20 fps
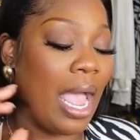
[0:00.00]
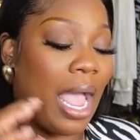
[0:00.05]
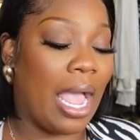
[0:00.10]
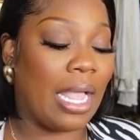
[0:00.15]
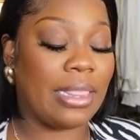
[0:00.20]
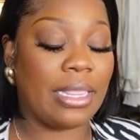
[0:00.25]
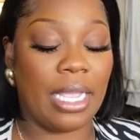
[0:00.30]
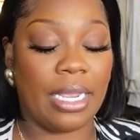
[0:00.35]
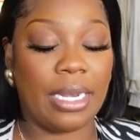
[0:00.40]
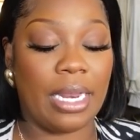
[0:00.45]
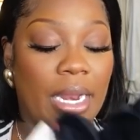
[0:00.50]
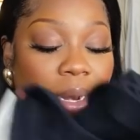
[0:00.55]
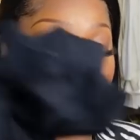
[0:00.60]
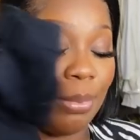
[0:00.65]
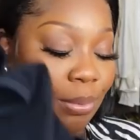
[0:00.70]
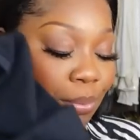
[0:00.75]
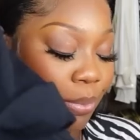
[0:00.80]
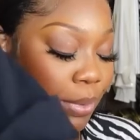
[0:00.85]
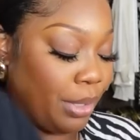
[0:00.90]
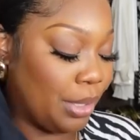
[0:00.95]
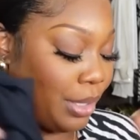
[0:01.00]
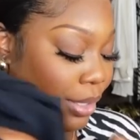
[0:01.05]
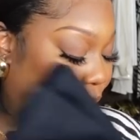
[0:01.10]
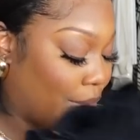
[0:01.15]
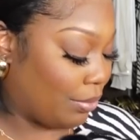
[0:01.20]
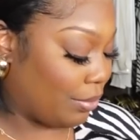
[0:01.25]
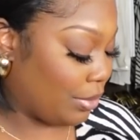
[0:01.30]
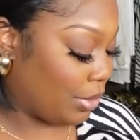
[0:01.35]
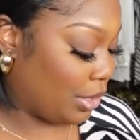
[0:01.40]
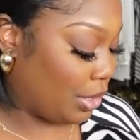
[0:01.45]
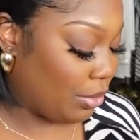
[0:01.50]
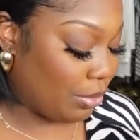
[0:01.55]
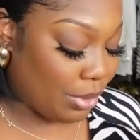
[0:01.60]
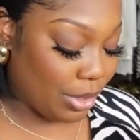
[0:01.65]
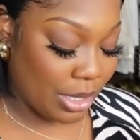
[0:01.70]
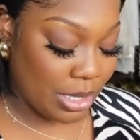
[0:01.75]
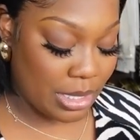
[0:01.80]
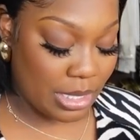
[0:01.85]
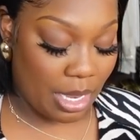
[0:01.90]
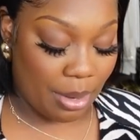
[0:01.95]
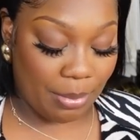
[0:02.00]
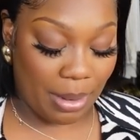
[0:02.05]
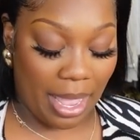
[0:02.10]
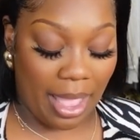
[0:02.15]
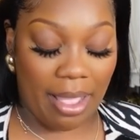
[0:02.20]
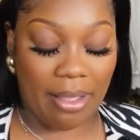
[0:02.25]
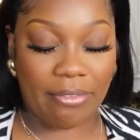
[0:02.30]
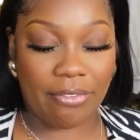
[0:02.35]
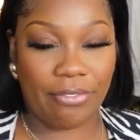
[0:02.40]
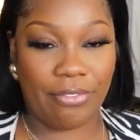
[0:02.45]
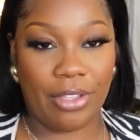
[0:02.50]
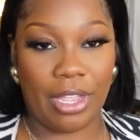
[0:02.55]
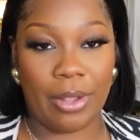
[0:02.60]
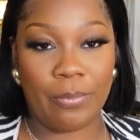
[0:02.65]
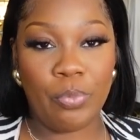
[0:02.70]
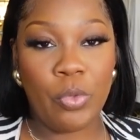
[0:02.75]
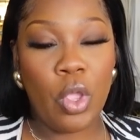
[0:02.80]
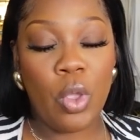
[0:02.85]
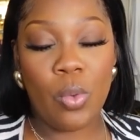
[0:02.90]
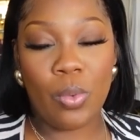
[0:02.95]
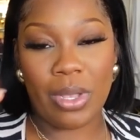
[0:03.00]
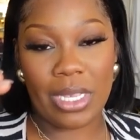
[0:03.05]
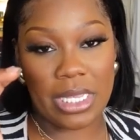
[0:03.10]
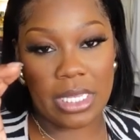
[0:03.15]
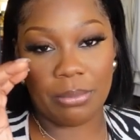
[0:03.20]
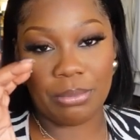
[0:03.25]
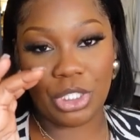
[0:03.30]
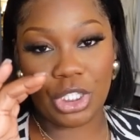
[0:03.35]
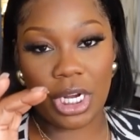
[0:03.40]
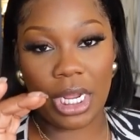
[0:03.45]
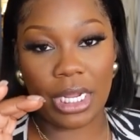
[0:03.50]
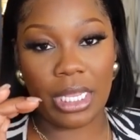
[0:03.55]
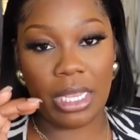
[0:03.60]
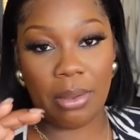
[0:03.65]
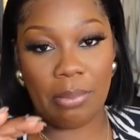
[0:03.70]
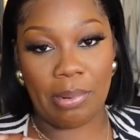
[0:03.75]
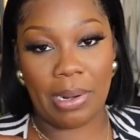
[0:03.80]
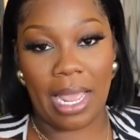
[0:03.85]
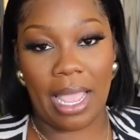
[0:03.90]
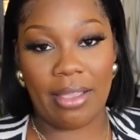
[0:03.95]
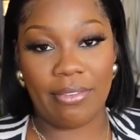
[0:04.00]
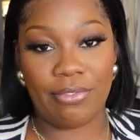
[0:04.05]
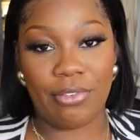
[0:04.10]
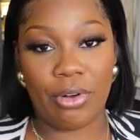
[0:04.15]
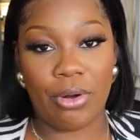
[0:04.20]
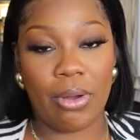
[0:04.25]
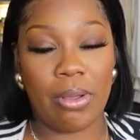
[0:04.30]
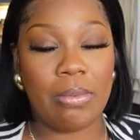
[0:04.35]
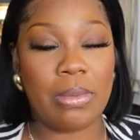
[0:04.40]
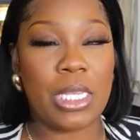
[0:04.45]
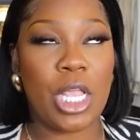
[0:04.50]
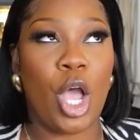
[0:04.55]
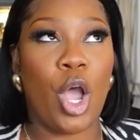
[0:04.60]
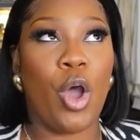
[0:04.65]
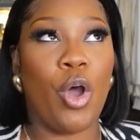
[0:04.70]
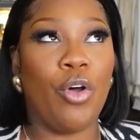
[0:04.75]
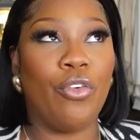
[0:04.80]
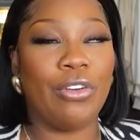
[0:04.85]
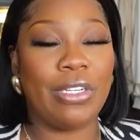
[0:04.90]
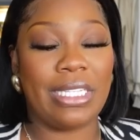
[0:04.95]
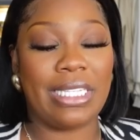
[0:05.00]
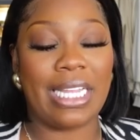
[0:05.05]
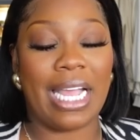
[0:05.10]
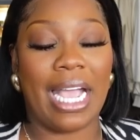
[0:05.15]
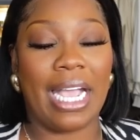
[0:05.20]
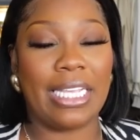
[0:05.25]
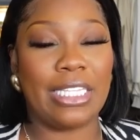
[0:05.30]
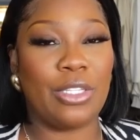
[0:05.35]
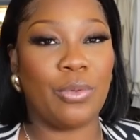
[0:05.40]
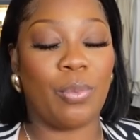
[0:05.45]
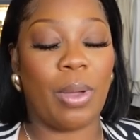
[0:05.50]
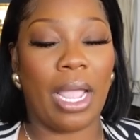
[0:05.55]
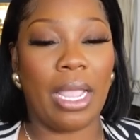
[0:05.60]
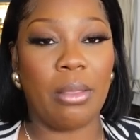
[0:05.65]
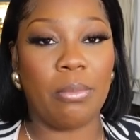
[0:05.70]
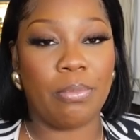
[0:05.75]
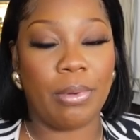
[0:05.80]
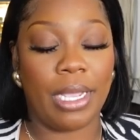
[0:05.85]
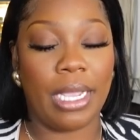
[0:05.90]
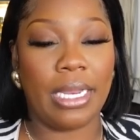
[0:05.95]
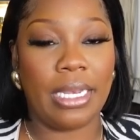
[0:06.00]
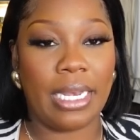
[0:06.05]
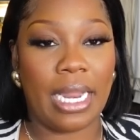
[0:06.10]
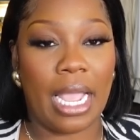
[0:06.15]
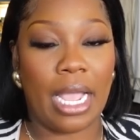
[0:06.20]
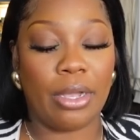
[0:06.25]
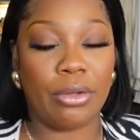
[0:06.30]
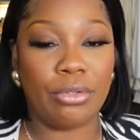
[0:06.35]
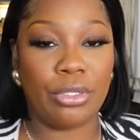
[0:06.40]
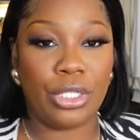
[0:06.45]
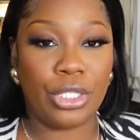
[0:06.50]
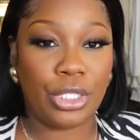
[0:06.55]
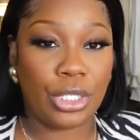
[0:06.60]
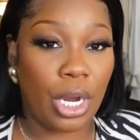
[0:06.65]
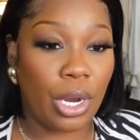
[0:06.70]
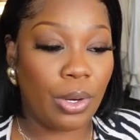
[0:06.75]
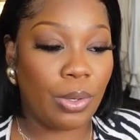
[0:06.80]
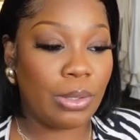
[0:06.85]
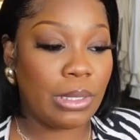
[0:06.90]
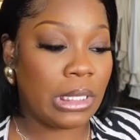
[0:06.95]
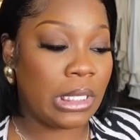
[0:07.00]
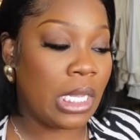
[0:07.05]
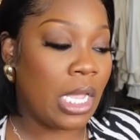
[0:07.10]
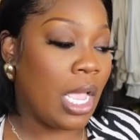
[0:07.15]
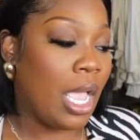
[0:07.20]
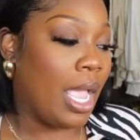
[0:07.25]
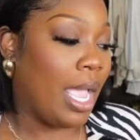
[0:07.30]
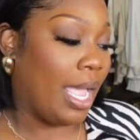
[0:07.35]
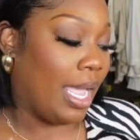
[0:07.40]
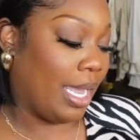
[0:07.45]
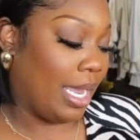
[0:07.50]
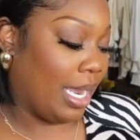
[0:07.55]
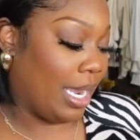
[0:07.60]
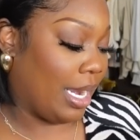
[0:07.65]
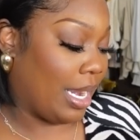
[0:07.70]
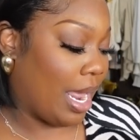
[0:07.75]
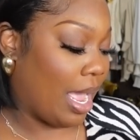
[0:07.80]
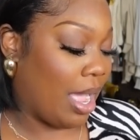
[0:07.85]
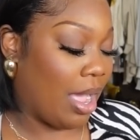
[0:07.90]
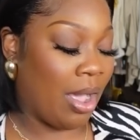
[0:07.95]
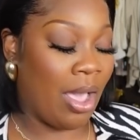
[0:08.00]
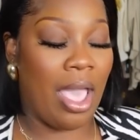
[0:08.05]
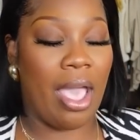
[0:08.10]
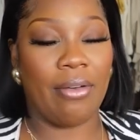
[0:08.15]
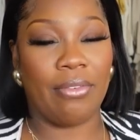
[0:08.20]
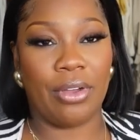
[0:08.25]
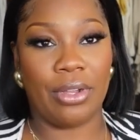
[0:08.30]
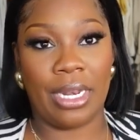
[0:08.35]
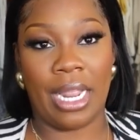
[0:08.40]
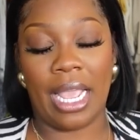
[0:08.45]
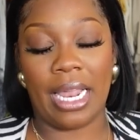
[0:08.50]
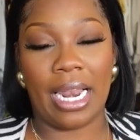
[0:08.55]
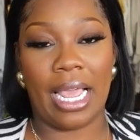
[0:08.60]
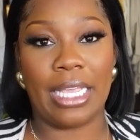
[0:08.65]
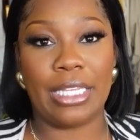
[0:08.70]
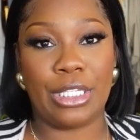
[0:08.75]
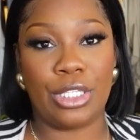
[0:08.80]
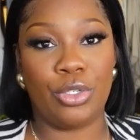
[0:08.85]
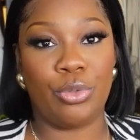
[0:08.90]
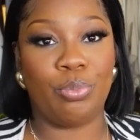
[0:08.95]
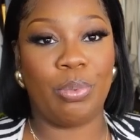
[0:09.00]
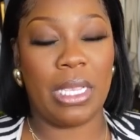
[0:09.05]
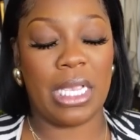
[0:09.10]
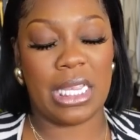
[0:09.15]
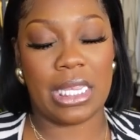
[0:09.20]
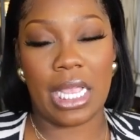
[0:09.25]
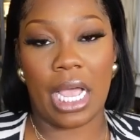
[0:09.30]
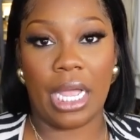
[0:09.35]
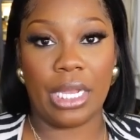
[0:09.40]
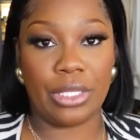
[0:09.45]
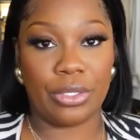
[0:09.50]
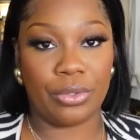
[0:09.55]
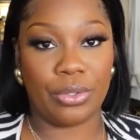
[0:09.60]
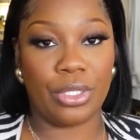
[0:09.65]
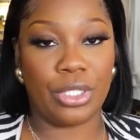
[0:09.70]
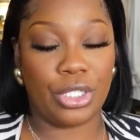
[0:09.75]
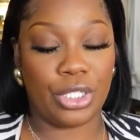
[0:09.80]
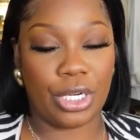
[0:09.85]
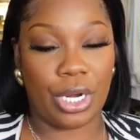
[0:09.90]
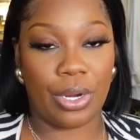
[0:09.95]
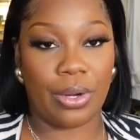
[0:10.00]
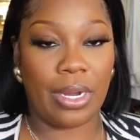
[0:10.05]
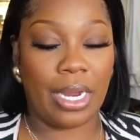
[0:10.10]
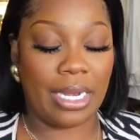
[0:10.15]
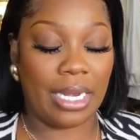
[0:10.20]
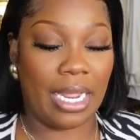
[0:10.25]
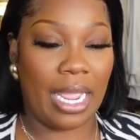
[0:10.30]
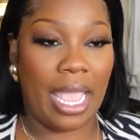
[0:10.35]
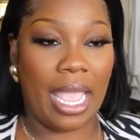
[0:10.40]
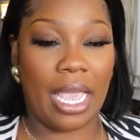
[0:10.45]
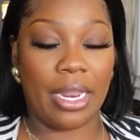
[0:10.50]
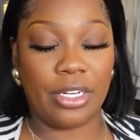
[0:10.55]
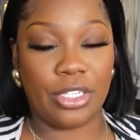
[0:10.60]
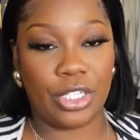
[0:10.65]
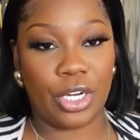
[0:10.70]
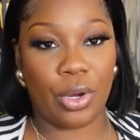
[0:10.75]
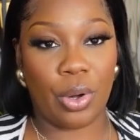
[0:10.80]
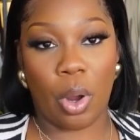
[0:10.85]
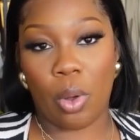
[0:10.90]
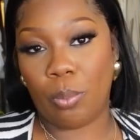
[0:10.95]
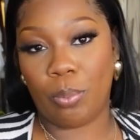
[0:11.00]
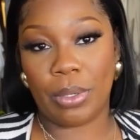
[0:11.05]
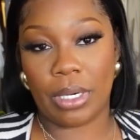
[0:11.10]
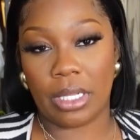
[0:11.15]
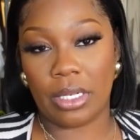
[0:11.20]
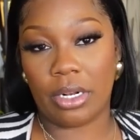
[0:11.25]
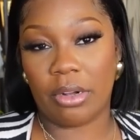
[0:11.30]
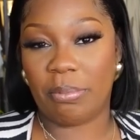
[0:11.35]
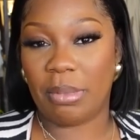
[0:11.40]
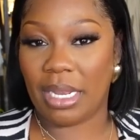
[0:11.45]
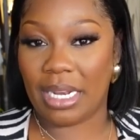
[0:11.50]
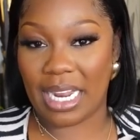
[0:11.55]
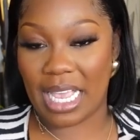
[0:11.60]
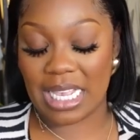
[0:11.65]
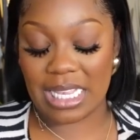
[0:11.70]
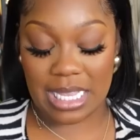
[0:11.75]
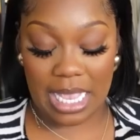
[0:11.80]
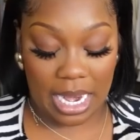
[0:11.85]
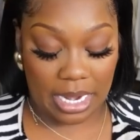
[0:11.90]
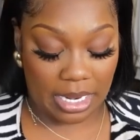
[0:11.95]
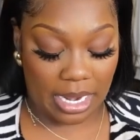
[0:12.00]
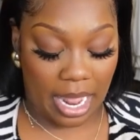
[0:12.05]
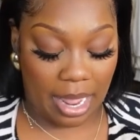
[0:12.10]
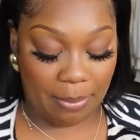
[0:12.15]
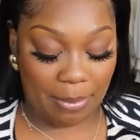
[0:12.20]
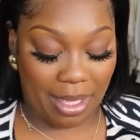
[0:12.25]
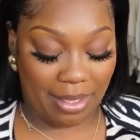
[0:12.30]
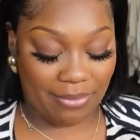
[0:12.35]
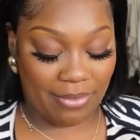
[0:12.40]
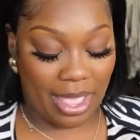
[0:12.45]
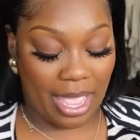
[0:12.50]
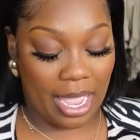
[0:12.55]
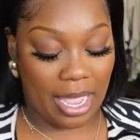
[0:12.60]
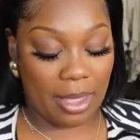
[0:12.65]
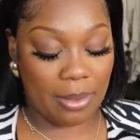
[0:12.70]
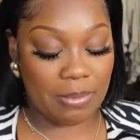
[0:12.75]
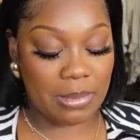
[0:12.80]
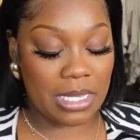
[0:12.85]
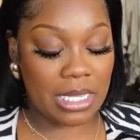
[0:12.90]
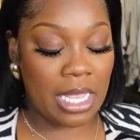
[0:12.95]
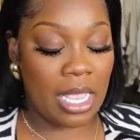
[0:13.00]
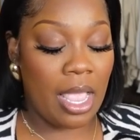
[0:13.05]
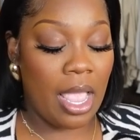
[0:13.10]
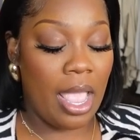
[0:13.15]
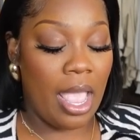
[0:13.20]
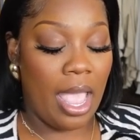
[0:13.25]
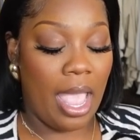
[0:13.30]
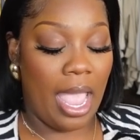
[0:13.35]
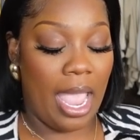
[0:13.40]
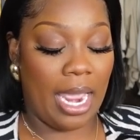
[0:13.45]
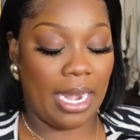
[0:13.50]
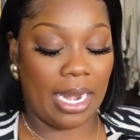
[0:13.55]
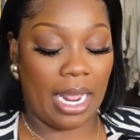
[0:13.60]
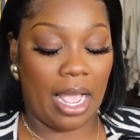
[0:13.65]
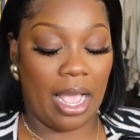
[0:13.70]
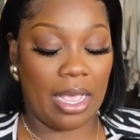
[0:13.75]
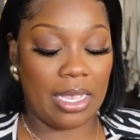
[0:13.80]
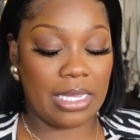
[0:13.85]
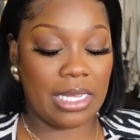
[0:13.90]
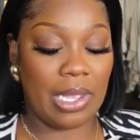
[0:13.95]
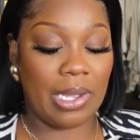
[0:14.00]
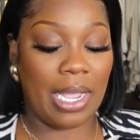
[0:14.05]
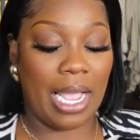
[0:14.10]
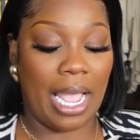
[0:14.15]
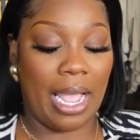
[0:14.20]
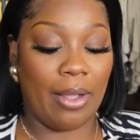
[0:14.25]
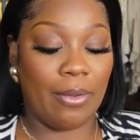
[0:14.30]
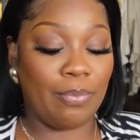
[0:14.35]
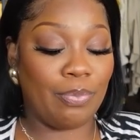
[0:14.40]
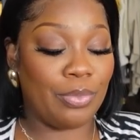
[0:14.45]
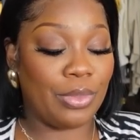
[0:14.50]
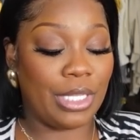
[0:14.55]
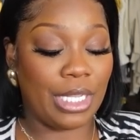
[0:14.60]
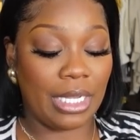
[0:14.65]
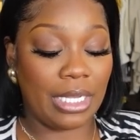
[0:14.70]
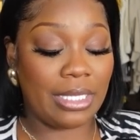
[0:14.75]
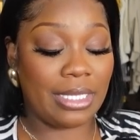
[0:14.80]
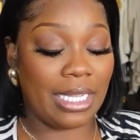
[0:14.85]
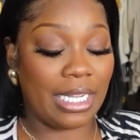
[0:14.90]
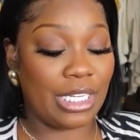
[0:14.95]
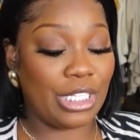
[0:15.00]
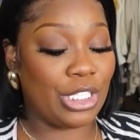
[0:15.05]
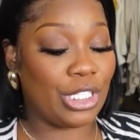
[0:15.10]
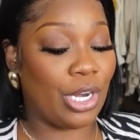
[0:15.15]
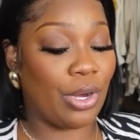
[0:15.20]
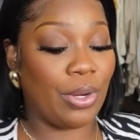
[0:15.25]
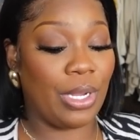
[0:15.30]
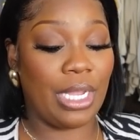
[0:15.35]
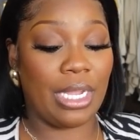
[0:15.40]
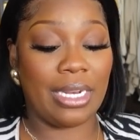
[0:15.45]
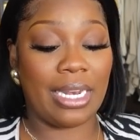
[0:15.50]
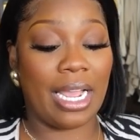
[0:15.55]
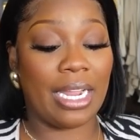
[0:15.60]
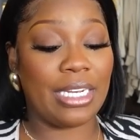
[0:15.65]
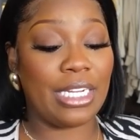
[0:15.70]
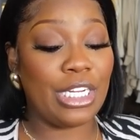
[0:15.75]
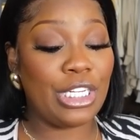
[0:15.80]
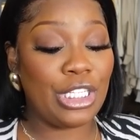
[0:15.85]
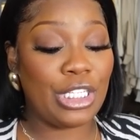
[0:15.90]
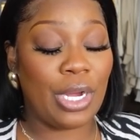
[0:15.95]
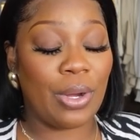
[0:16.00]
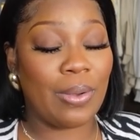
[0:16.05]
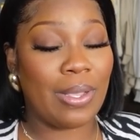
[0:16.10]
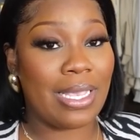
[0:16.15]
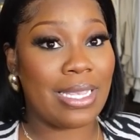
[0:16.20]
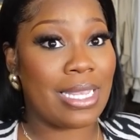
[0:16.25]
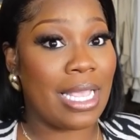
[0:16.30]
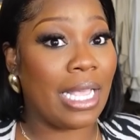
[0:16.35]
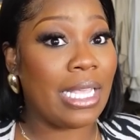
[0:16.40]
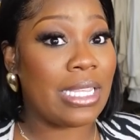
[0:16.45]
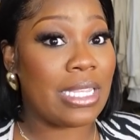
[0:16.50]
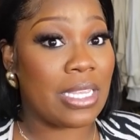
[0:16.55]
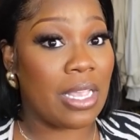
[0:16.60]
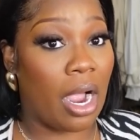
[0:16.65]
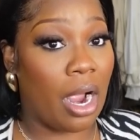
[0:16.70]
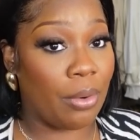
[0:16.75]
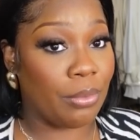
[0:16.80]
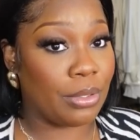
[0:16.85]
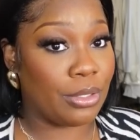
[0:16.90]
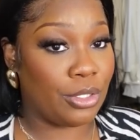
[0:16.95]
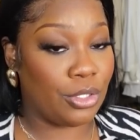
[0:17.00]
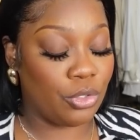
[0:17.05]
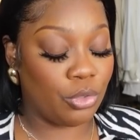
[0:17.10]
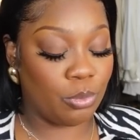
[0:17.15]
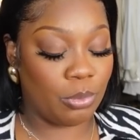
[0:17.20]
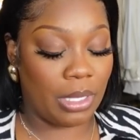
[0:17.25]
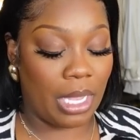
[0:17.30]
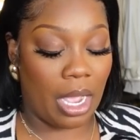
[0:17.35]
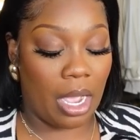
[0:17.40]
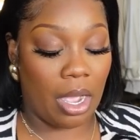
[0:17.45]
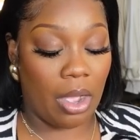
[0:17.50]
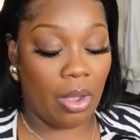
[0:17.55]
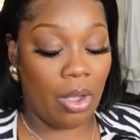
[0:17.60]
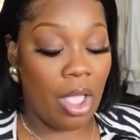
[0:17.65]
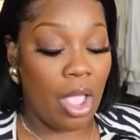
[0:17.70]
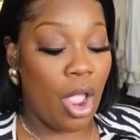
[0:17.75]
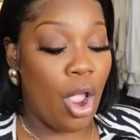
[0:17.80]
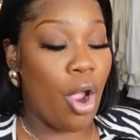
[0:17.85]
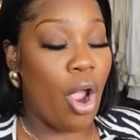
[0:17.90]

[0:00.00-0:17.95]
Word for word: I think that'll be real cute. Cute little summer outfit with some chunky platforms, a oversized white button-down shirt, and I'll have on that like two-piece under the shirt and then have the shirt open a little bit. That's kind of like my vibes and I also got th this shirt here. Now, this shirt is a Zara dupe, y'all.